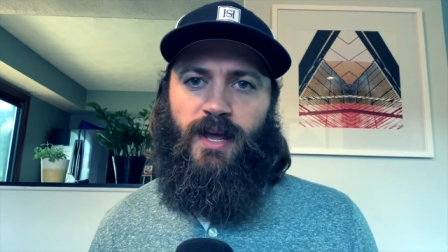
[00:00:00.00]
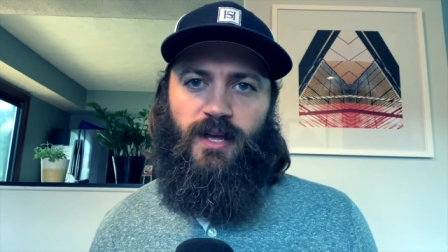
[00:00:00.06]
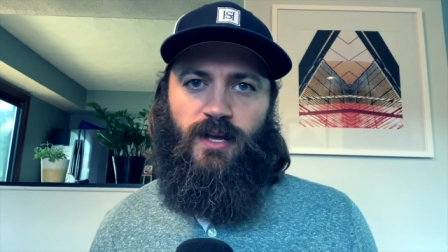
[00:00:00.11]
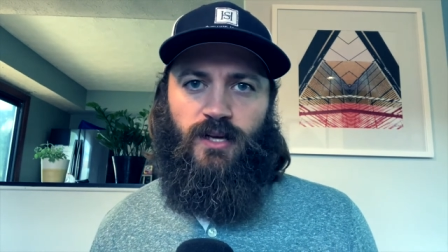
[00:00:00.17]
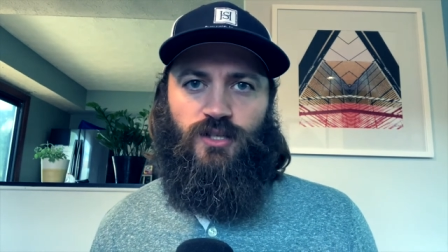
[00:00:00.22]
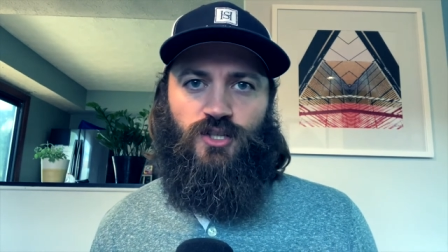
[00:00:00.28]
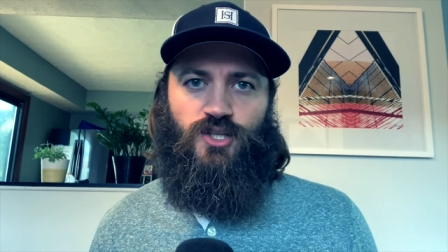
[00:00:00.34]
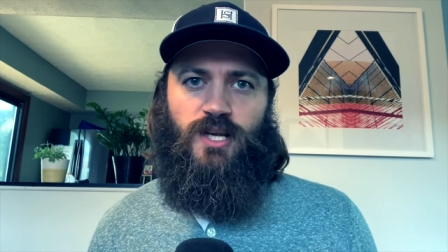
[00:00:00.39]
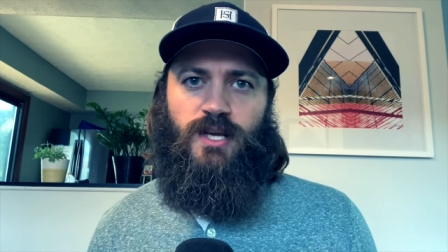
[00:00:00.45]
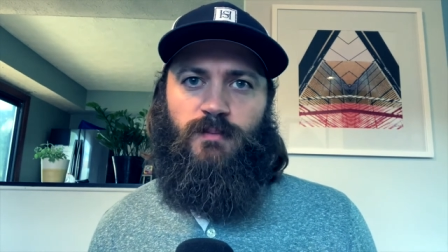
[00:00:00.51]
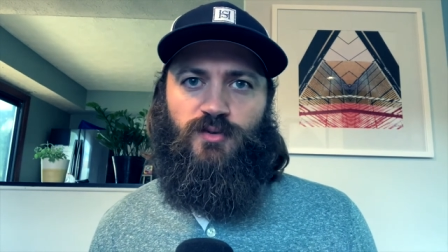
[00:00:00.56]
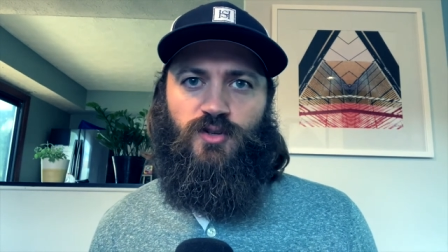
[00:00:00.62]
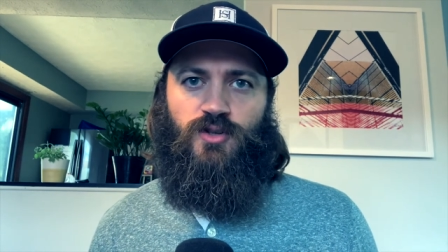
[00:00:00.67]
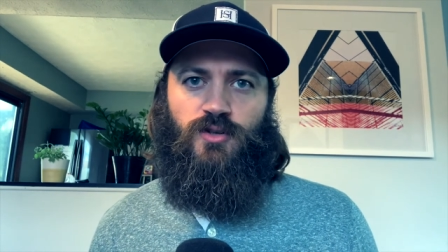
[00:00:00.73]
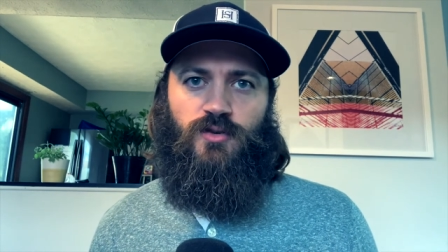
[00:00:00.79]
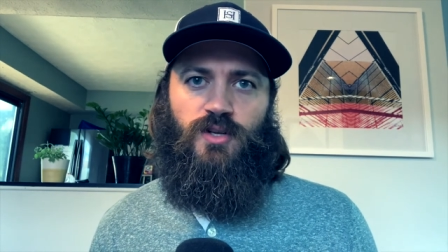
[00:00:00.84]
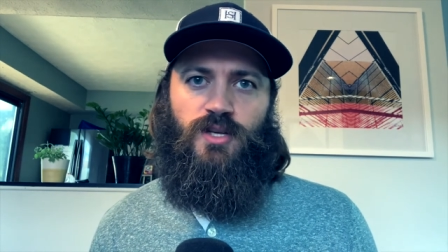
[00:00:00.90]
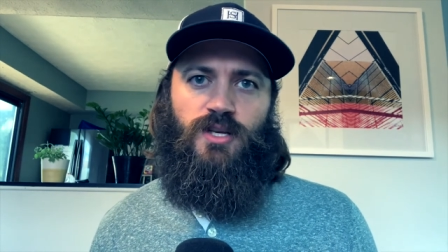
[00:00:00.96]
a cheap
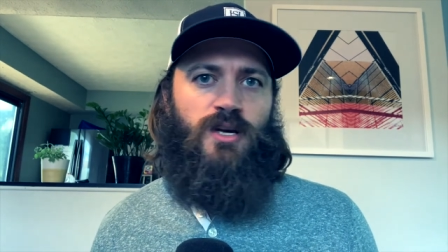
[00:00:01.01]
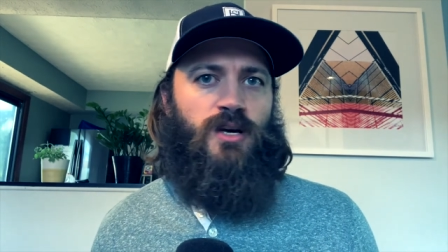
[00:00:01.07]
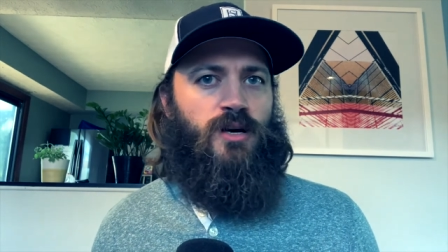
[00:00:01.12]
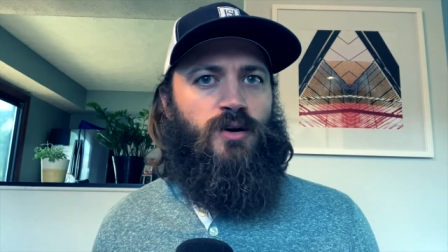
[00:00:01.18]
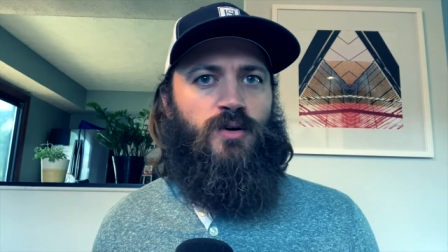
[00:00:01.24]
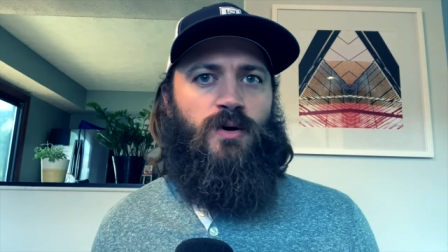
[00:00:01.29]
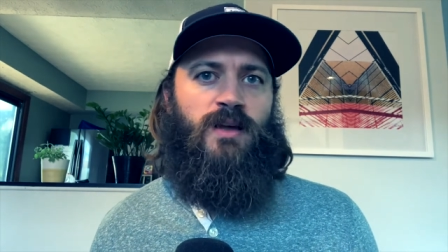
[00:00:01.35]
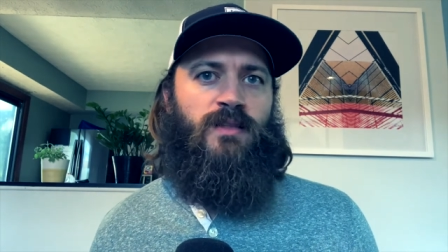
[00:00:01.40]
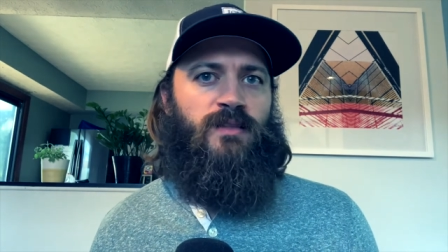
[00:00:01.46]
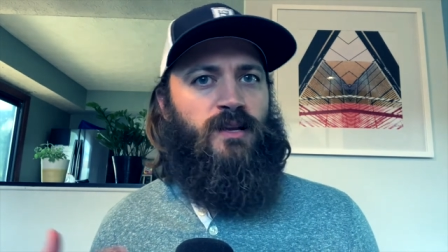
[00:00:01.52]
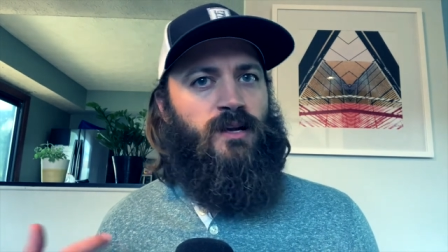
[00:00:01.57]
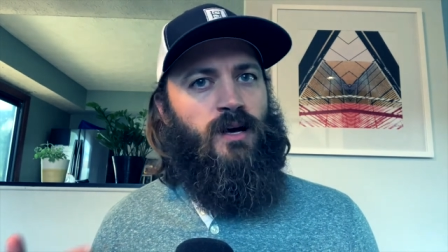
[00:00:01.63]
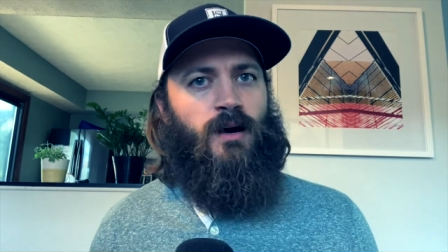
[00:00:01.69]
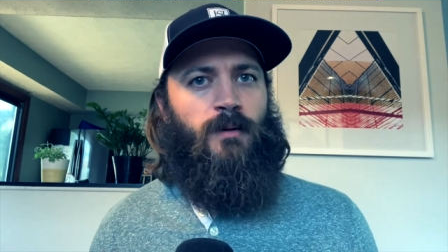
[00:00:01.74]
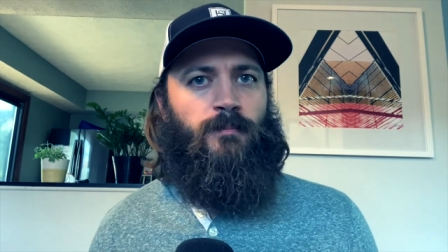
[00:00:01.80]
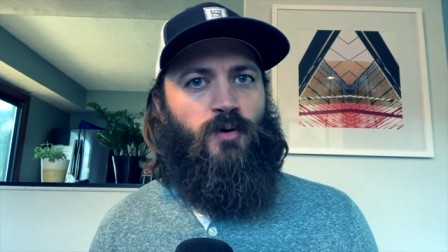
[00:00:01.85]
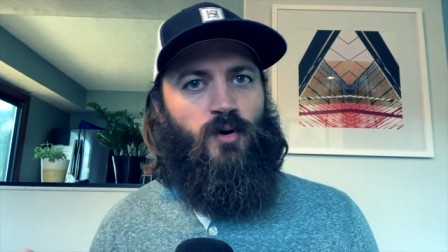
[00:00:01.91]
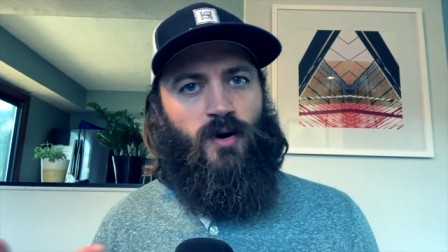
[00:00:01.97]
studio and then
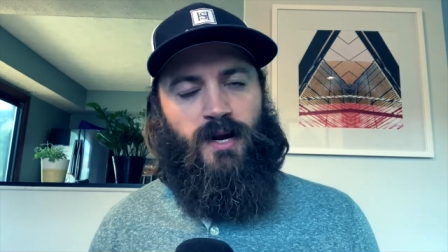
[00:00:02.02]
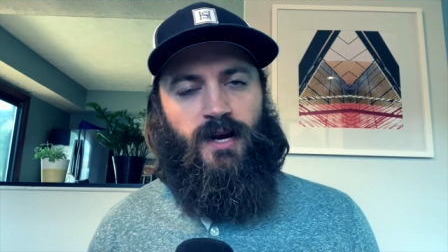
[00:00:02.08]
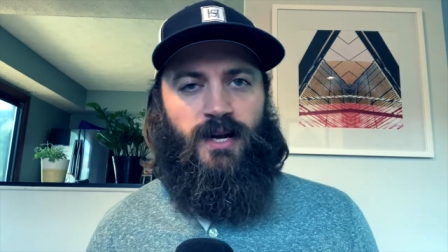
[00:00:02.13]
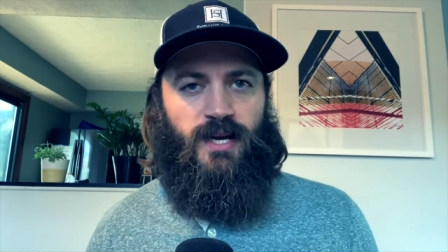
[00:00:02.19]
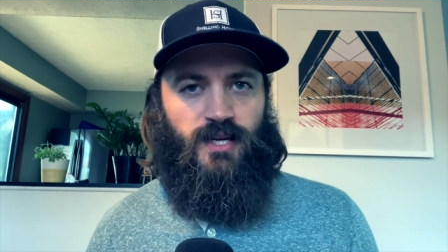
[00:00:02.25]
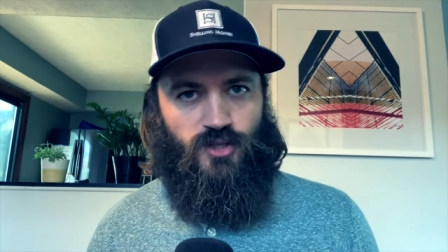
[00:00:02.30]
upgrade